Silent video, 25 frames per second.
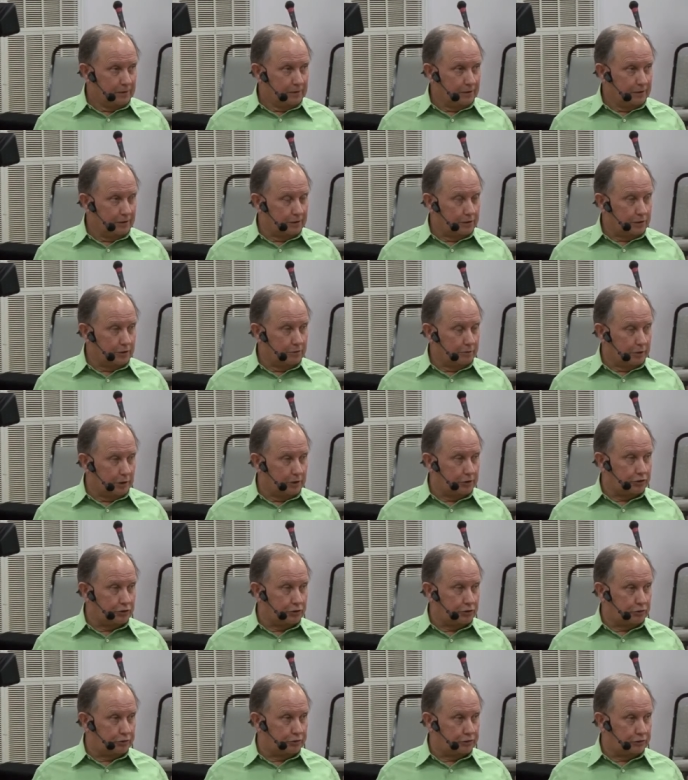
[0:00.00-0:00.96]
The
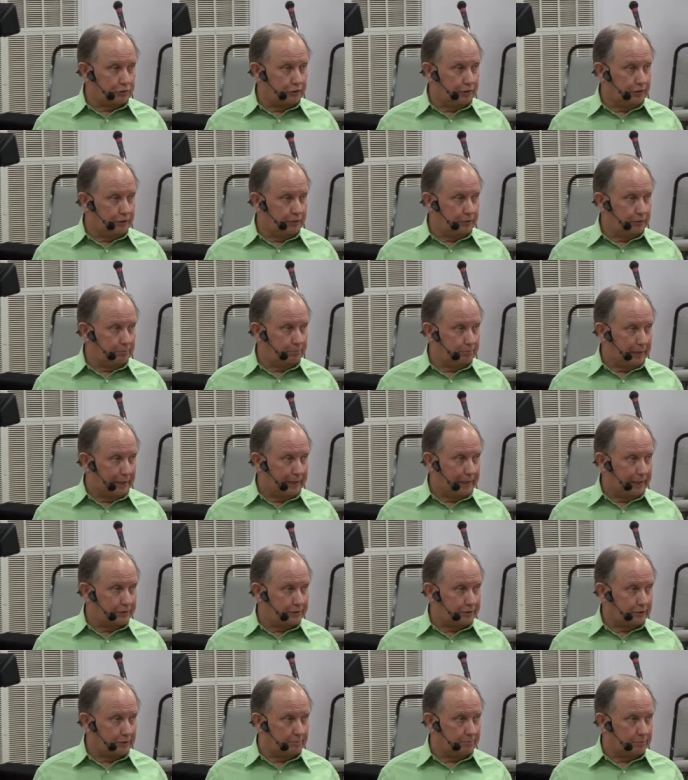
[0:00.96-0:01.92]
commercials are even
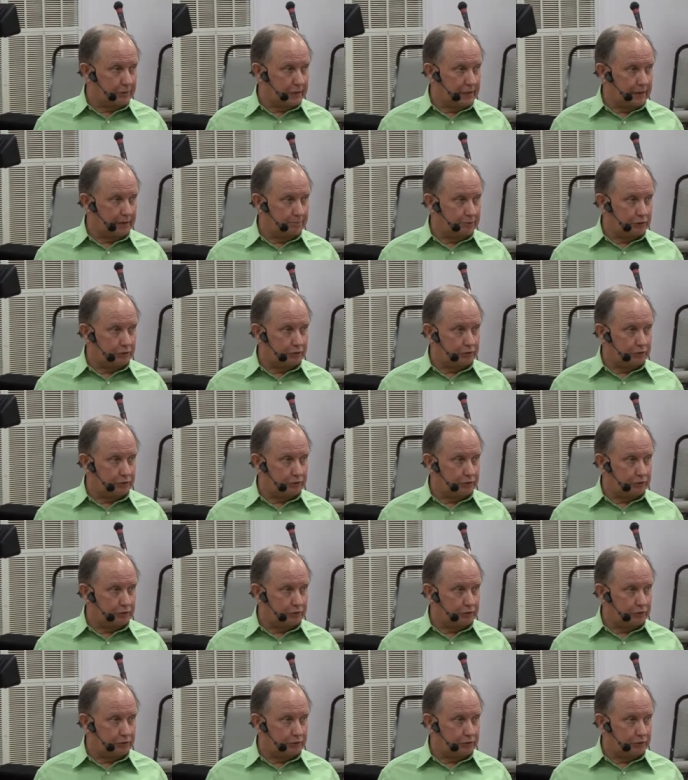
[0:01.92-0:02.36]
bad sometimes.